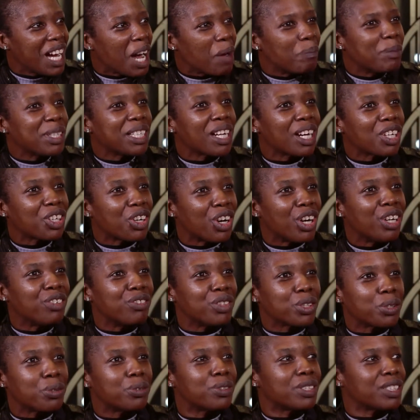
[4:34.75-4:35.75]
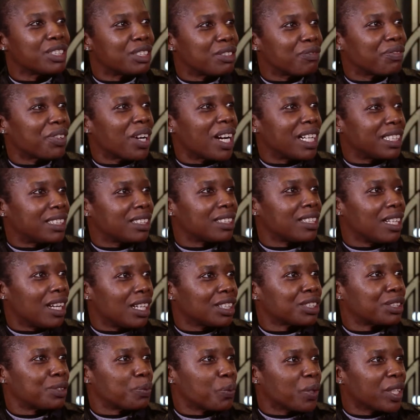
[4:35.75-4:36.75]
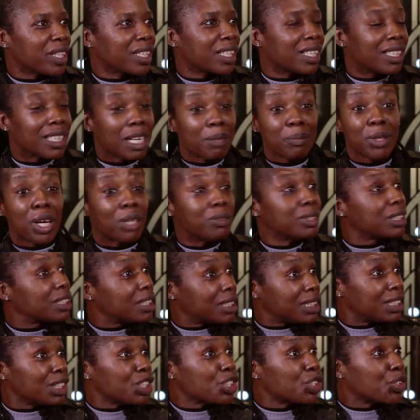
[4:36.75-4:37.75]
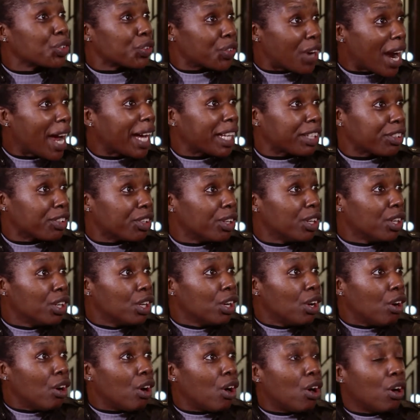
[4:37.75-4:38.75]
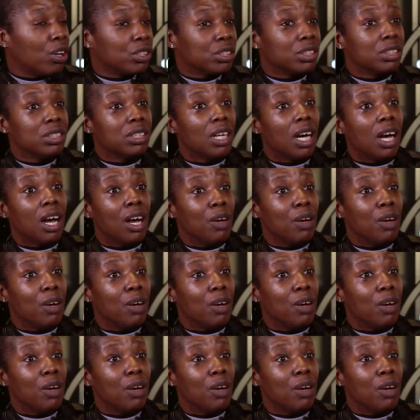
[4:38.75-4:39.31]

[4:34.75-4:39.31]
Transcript: I mean, I got a recording device last week, and I'm going to see Gran on